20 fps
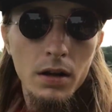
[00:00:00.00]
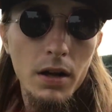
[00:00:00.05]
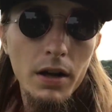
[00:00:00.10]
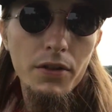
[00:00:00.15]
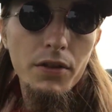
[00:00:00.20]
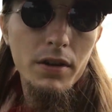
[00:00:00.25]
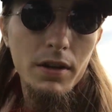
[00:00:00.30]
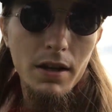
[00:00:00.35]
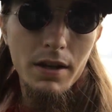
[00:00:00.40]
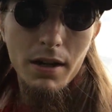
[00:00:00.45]
I
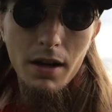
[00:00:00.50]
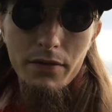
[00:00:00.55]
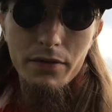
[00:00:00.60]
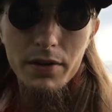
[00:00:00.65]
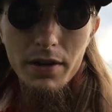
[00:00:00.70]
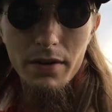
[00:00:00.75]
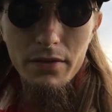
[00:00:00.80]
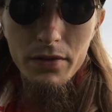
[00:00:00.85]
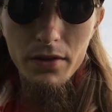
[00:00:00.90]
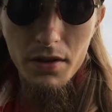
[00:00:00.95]
think I
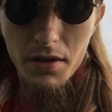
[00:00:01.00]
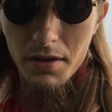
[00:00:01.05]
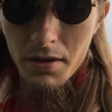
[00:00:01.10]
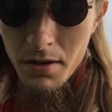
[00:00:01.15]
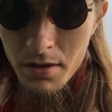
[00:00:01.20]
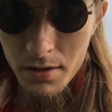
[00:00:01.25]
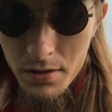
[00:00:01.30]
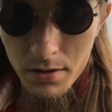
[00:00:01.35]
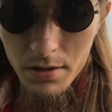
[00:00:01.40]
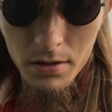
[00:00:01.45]
covered everything.
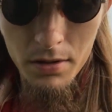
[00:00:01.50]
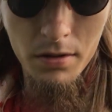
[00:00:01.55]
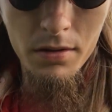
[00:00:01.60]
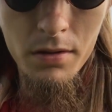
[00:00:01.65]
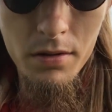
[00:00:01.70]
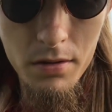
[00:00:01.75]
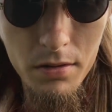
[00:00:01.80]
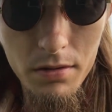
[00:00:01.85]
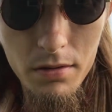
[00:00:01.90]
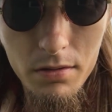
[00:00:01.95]

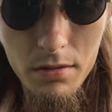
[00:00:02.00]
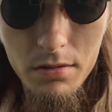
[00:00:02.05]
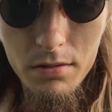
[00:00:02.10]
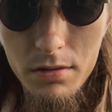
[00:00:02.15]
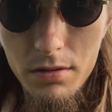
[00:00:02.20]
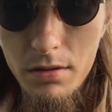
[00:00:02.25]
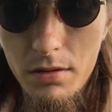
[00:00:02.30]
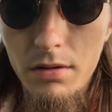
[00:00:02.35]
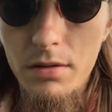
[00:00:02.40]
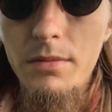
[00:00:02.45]

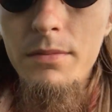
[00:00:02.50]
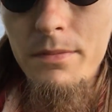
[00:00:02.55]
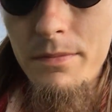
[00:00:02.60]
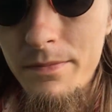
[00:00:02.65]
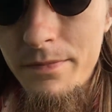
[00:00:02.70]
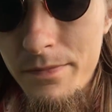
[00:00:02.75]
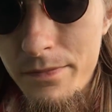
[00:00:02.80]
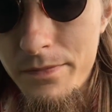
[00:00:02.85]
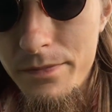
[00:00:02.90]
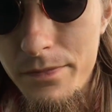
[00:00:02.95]
Um...